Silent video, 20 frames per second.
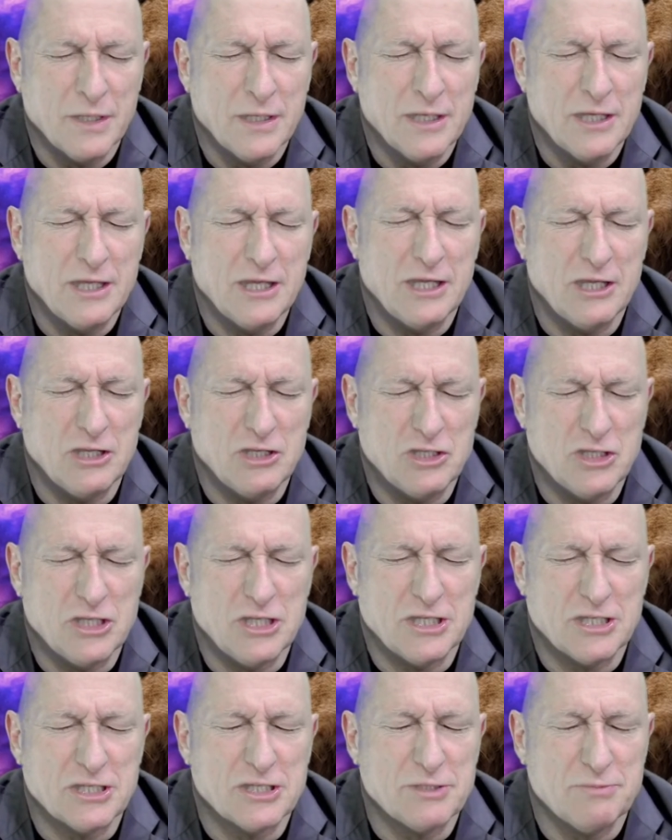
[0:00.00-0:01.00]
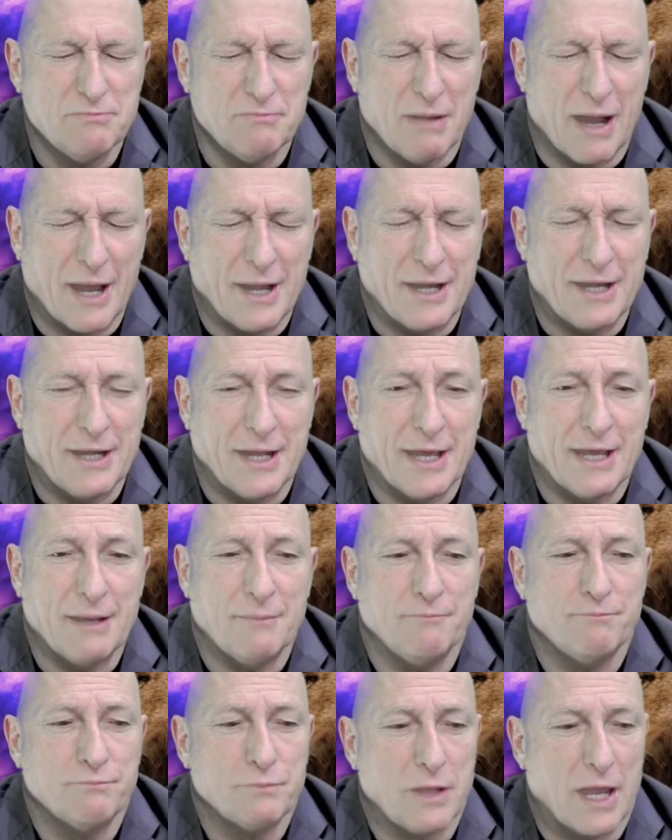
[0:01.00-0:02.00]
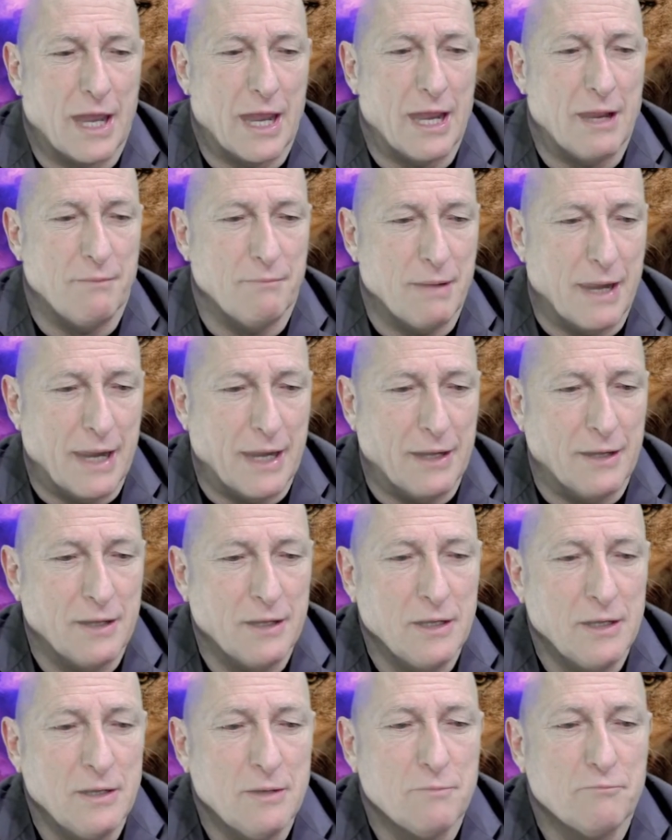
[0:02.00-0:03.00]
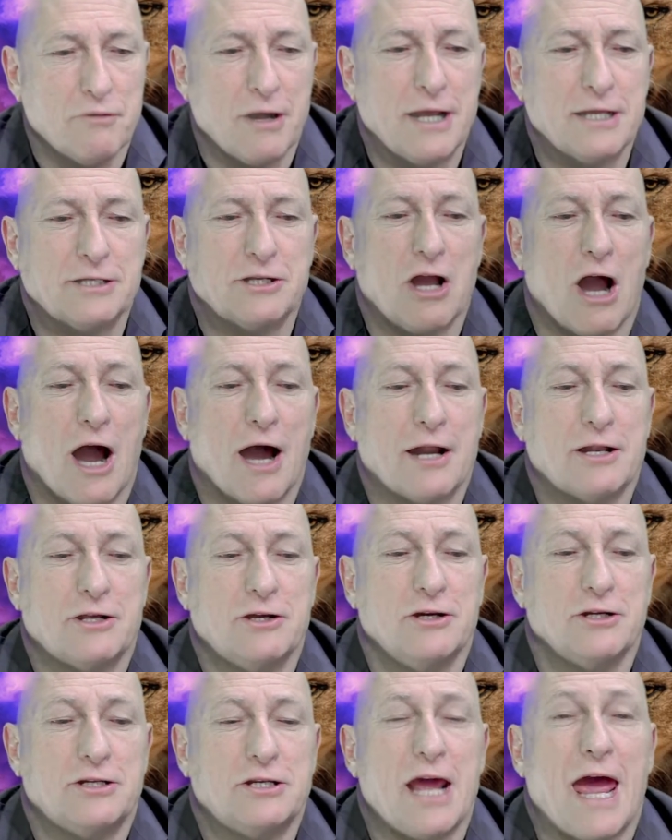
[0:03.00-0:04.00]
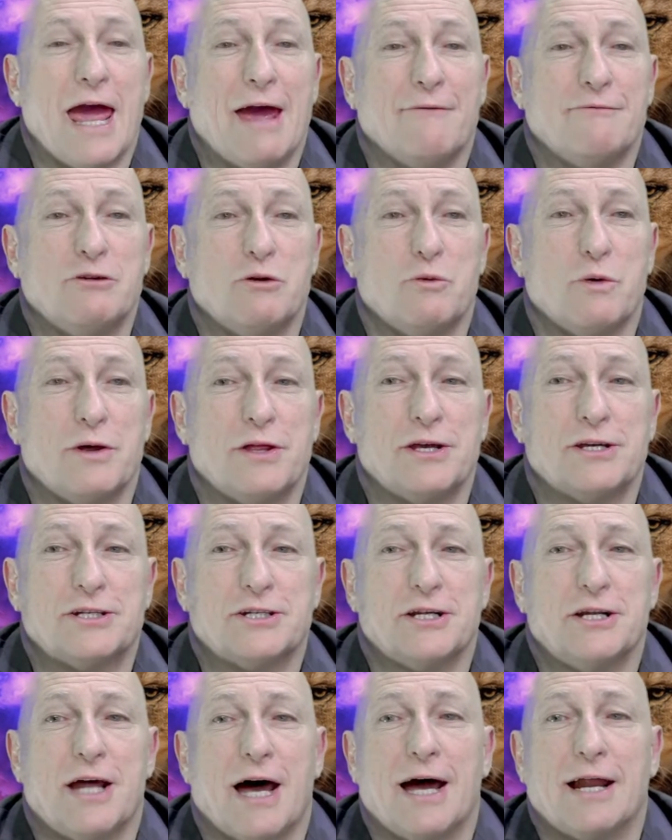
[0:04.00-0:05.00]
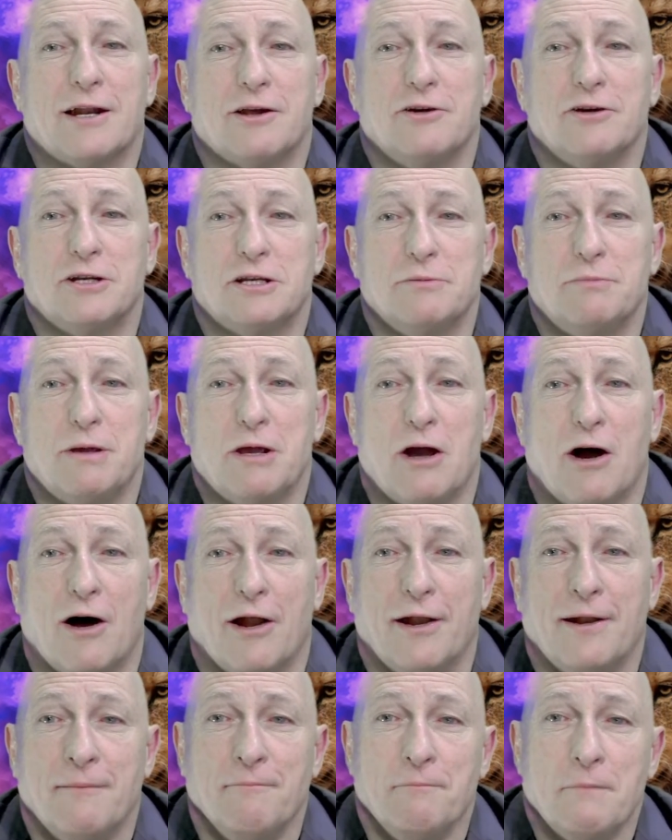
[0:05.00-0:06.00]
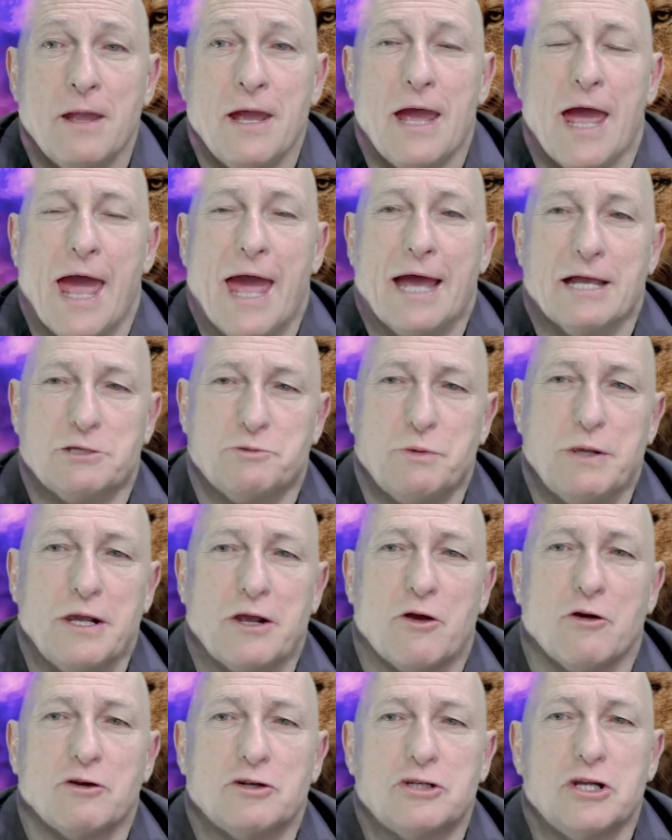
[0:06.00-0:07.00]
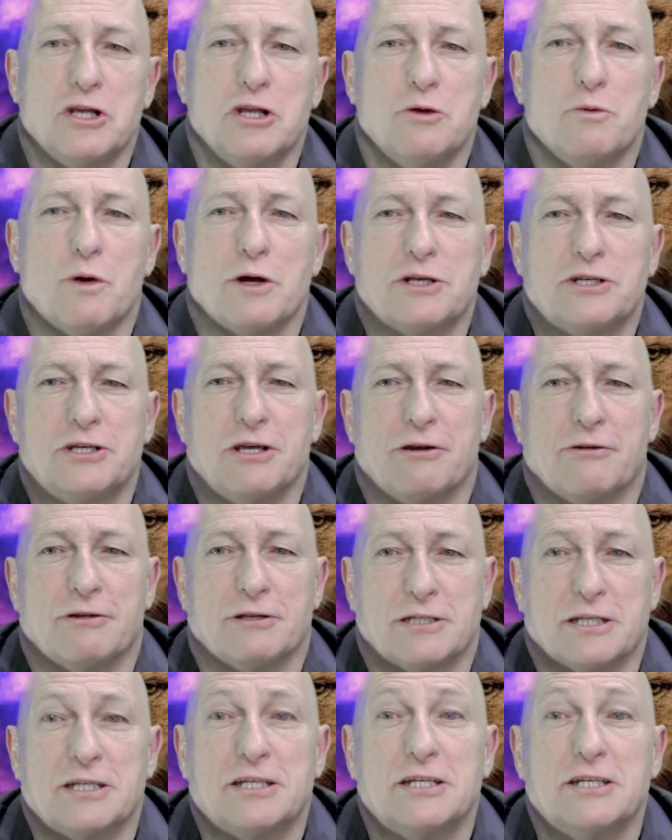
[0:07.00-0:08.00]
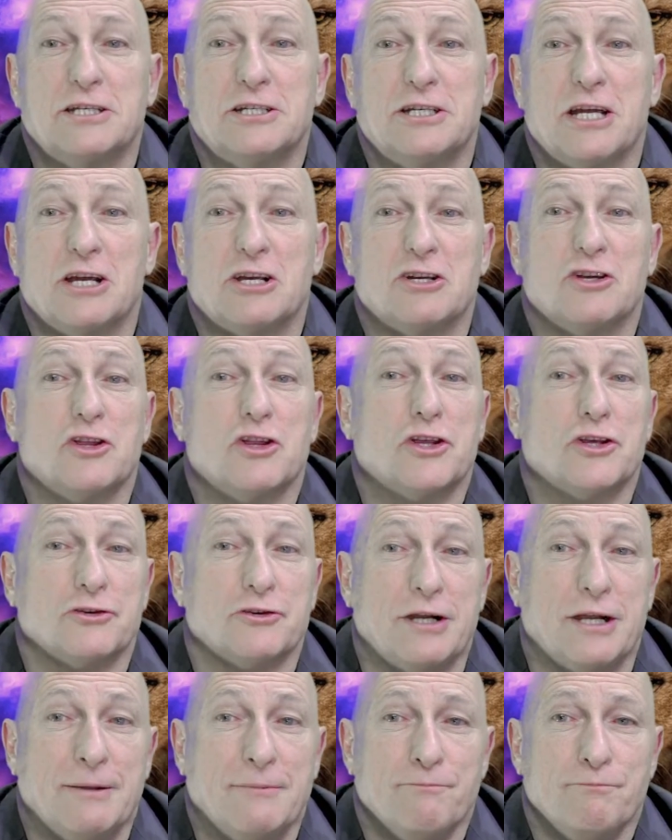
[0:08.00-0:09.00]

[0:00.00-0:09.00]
In Jesus' mighty name. Amen. Praise God. Good to have you with us tonight. Good to be on as we continue our series. This is session three